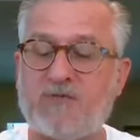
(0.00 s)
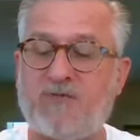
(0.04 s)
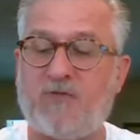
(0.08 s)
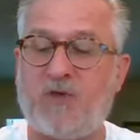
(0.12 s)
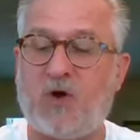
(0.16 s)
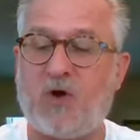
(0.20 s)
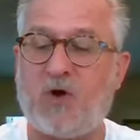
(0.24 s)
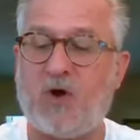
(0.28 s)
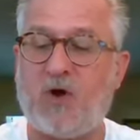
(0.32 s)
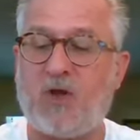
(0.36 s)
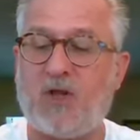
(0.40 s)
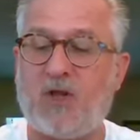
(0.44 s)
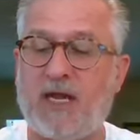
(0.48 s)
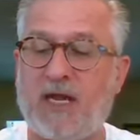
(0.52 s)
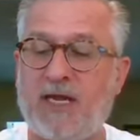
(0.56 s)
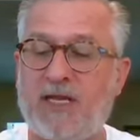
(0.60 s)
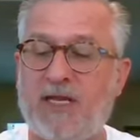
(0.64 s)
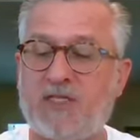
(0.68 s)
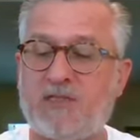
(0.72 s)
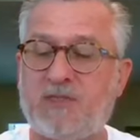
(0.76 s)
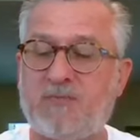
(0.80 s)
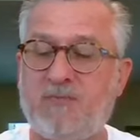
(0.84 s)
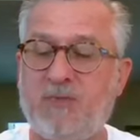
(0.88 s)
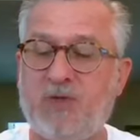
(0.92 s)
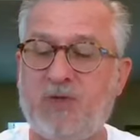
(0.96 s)
fall and
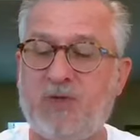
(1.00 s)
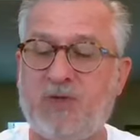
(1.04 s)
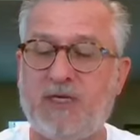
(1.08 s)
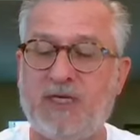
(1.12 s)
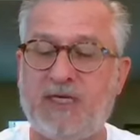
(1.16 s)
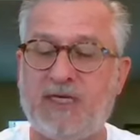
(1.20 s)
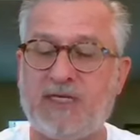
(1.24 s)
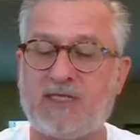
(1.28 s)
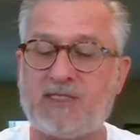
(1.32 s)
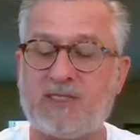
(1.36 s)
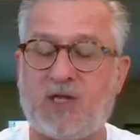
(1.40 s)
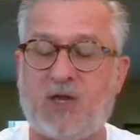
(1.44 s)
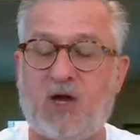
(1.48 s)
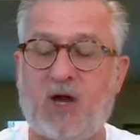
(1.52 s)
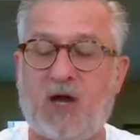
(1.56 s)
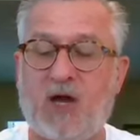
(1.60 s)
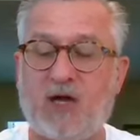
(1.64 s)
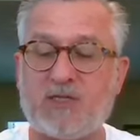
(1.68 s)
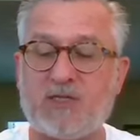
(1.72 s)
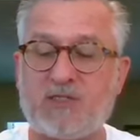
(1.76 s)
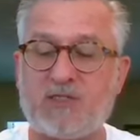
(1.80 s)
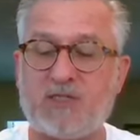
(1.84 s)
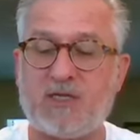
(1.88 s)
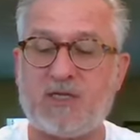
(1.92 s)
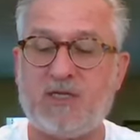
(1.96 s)
its beauty is
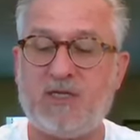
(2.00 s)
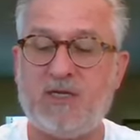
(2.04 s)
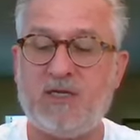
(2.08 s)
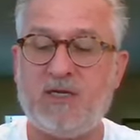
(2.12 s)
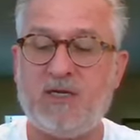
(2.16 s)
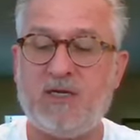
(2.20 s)
lost.